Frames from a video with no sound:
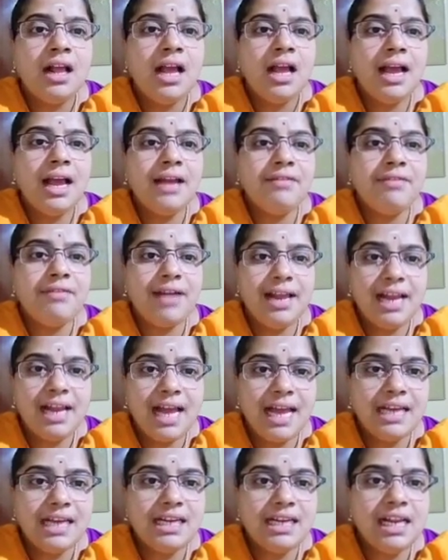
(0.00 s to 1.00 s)
and file
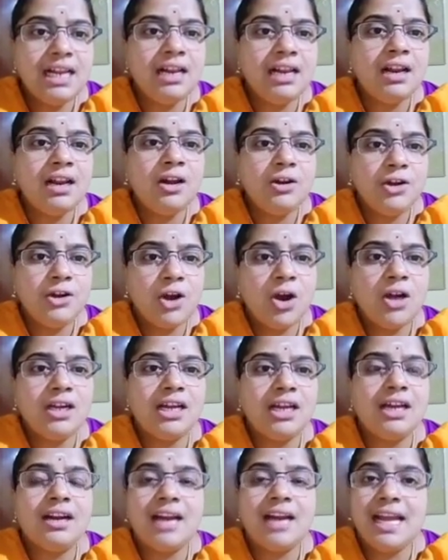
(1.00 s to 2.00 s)
handle dot
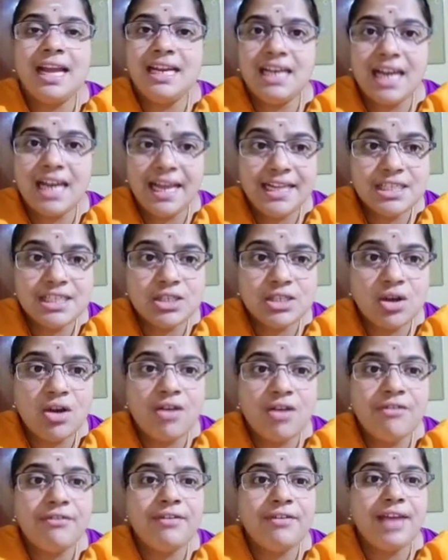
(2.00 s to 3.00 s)
write lines
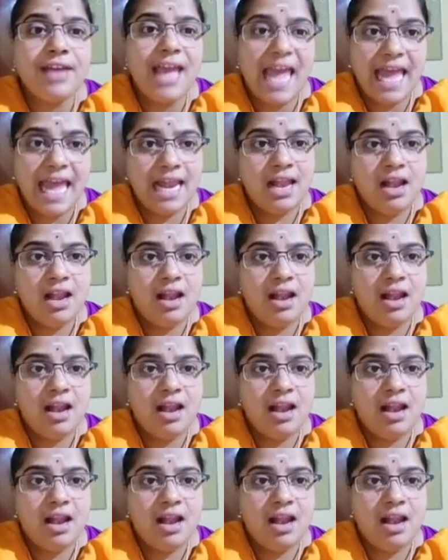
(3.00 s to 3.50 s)
of L.